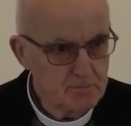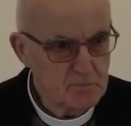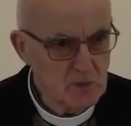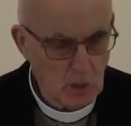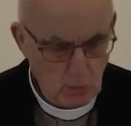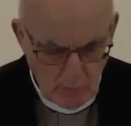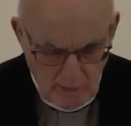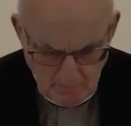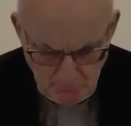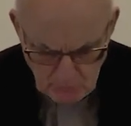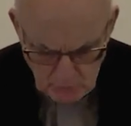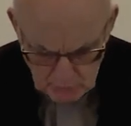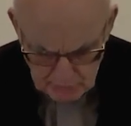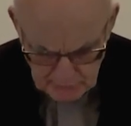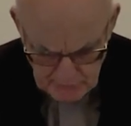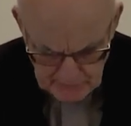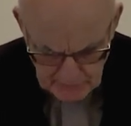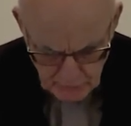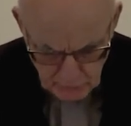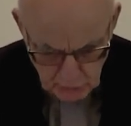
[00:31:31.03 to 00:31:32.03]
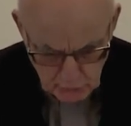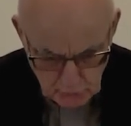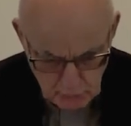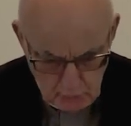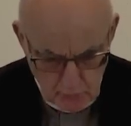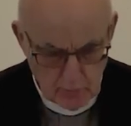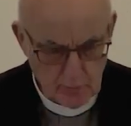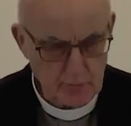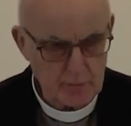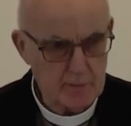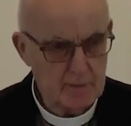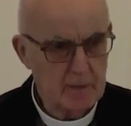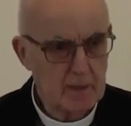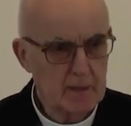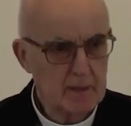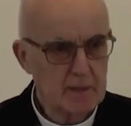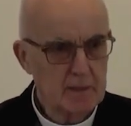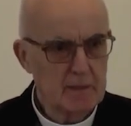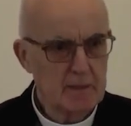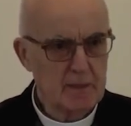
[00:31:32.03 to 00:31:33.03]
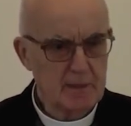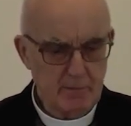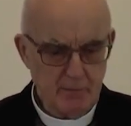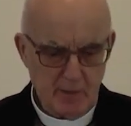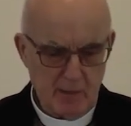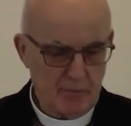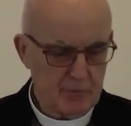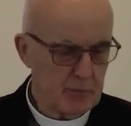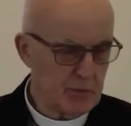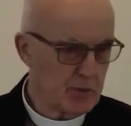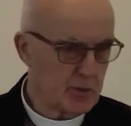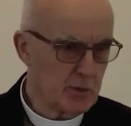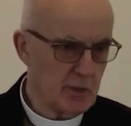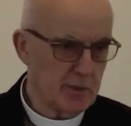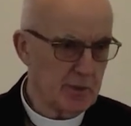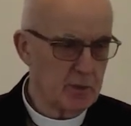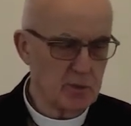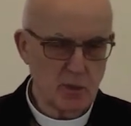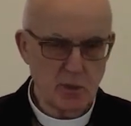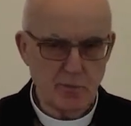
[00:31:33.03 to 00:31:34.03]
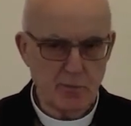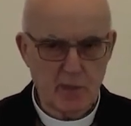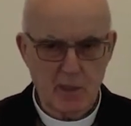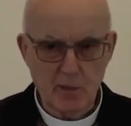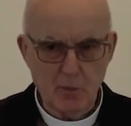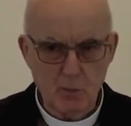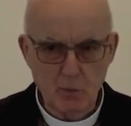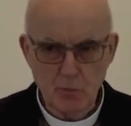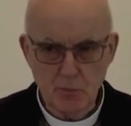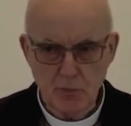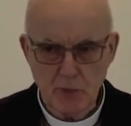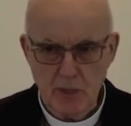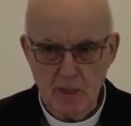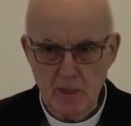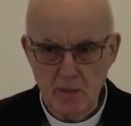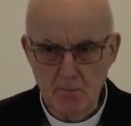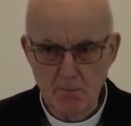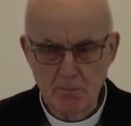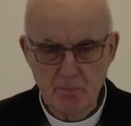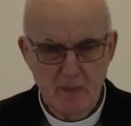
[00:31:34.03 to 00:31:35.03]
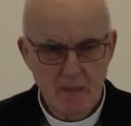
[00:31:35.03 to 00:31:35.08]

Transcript: Now, I'm not very sure, even after studying this for a long time,